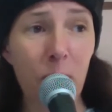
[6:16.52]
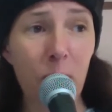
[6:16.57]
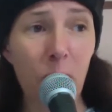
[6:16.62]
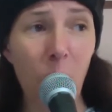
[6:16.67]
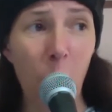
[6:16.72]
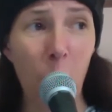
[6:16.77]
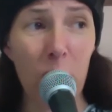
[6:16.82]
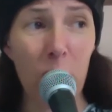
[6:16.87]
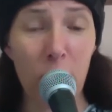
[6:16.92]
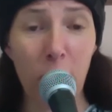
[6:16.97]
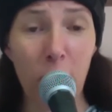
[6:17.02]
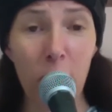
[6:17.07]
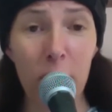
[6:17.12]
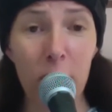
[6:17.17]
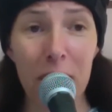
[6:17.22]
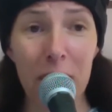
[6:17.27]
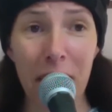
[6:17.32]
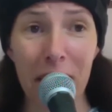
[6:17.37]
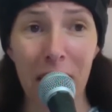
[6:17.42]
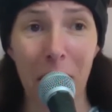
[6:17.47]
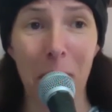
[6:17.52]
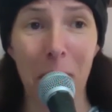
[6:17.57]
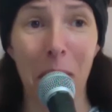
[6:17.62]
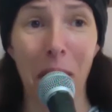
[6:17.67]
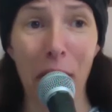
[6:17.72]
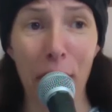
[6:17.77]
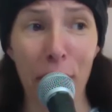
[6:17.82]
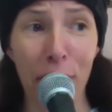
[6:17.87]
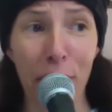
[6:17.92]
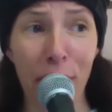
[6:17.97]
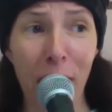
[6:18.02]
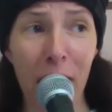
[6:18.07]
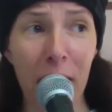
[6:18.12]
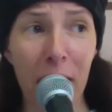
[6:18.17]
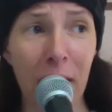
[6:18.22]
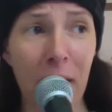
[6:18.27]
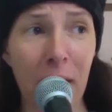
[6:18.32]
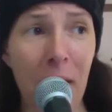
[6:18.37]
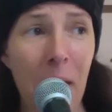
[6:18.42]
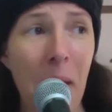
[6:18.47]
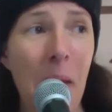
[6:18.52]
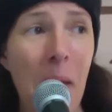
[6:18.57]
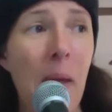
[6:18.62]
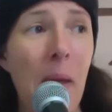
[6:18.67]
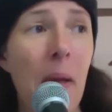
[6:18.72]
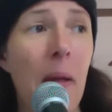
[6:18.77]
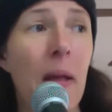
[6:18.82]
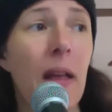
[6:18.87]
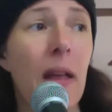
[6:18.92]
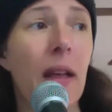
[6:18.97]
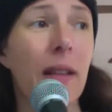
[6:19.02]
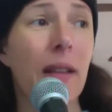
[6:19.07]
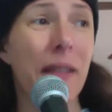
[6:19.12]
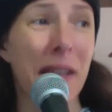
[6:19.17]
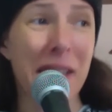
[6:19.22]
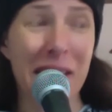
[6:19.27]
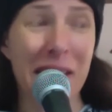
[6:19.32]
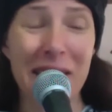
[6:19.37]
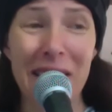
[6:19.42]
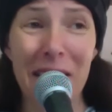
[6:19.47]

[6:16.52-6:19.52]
which hurts like a motherfuck, like